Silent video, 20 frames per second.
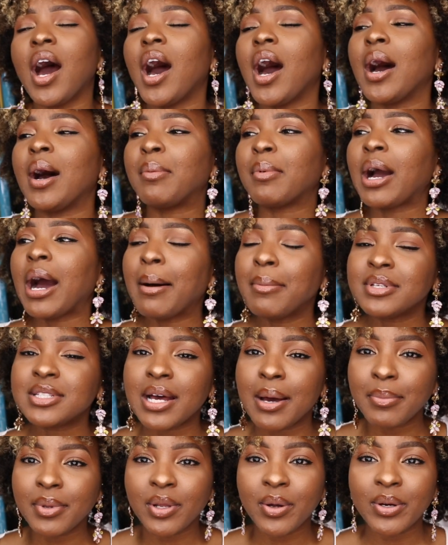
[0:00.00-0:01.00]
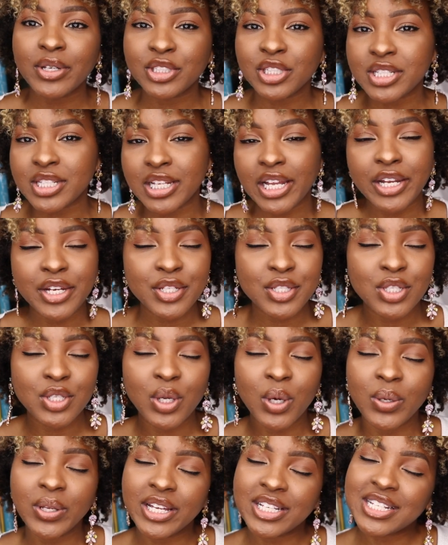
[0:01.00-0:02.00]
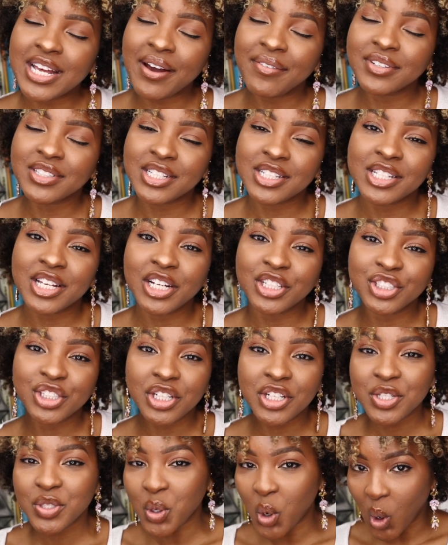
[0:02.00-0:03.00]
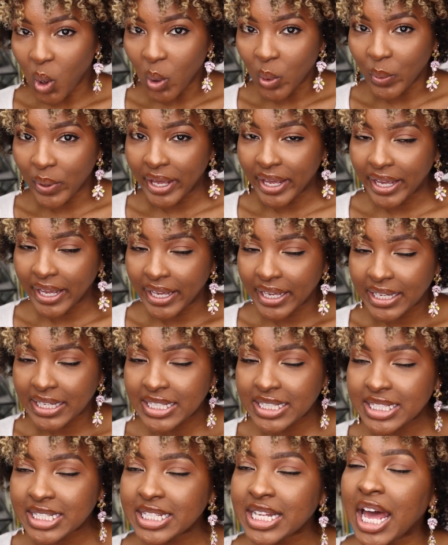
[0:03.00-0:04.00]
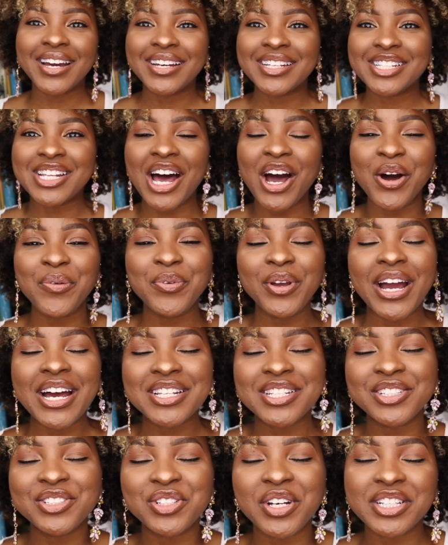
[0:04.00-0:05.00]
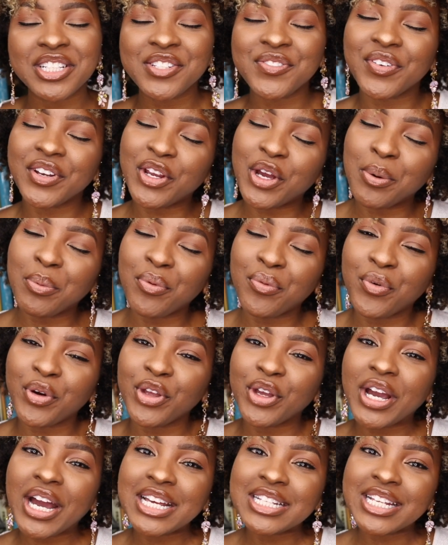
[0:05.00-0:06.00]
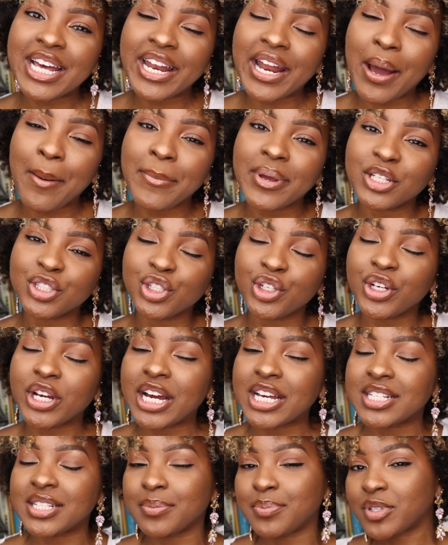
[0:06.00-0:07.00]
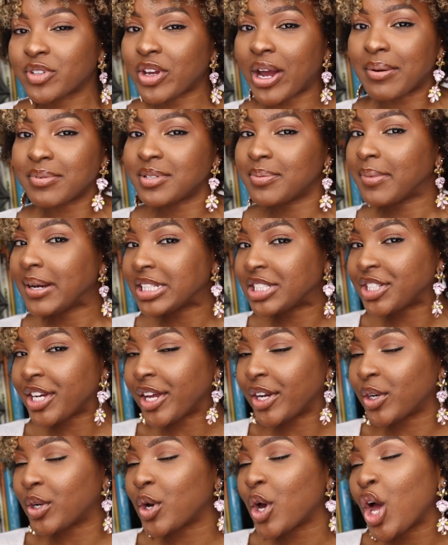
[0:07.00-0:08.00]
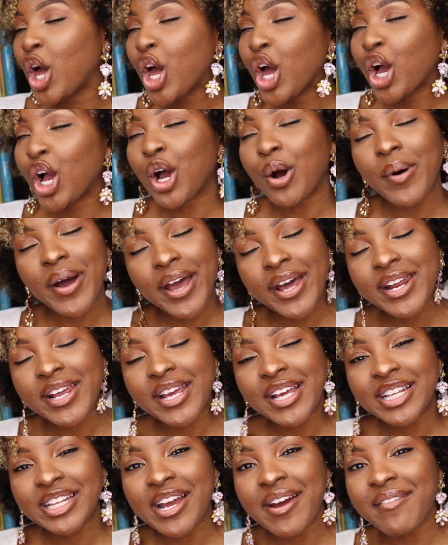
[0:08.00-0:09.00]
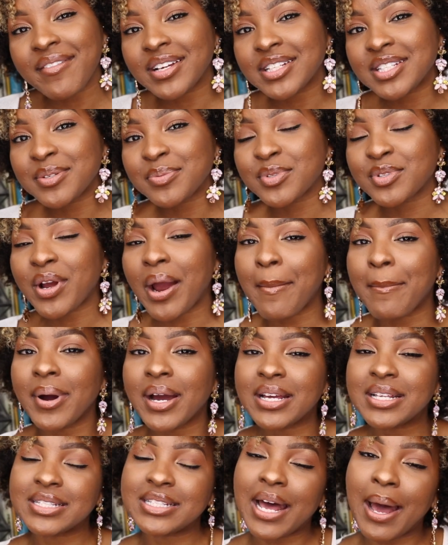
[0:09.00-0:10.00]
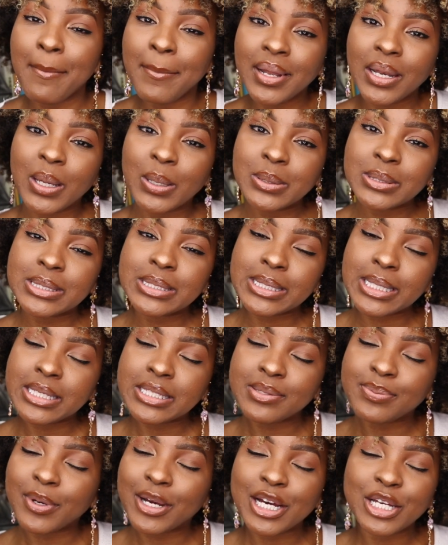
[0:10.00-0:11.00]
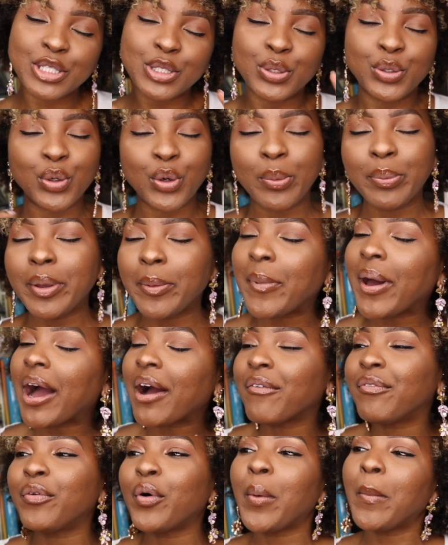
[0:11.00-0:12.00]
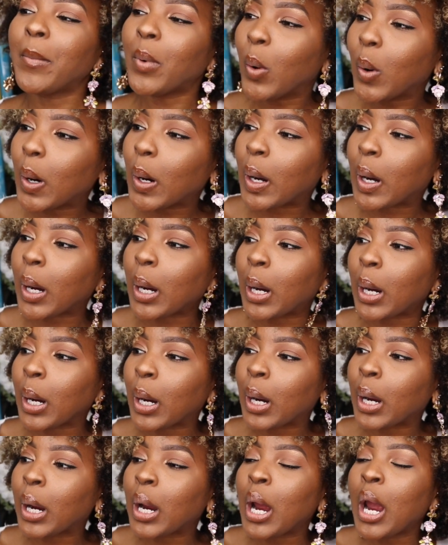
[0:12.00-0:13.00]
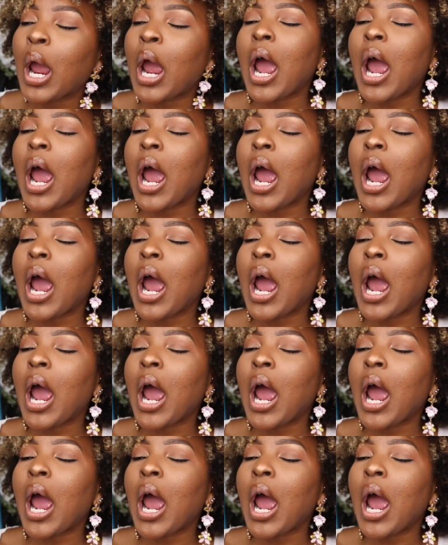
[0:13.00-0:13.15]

Um, comment down below and just let us know. Let's have a discussion as always. So I hope you guys enjoyed this video. Before you guys head out, make sure you guys subscribe to my channel. Go ahead and hit that red subscribe button down below, sis, because you'll be back for more.